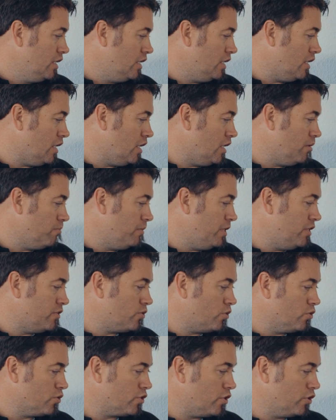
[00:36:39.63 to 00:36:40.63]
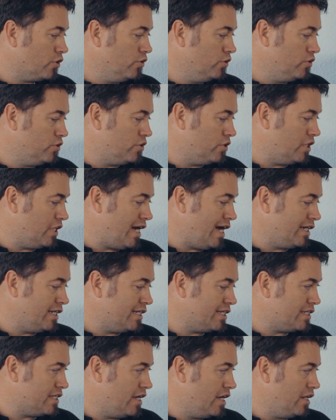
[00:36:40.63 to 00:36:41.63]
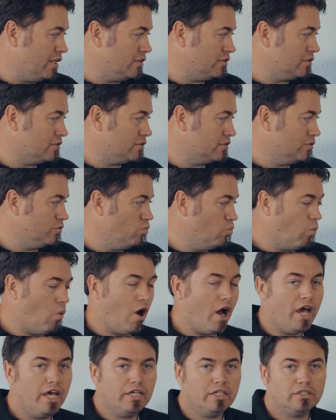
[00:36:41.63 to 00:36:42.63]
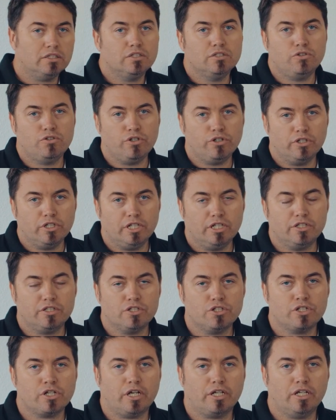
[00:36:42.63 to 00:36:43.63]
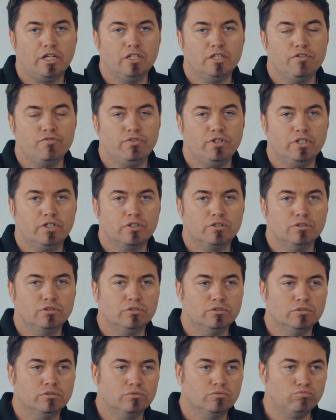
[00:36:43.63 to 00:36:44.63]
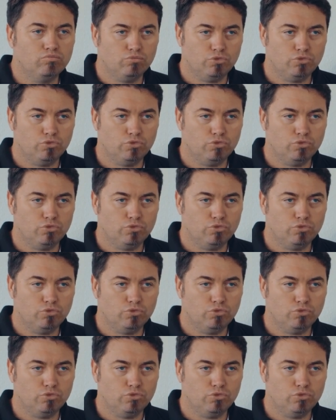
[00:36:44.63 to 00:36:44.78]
It's also good to understand why do you need to shut down the vehicle,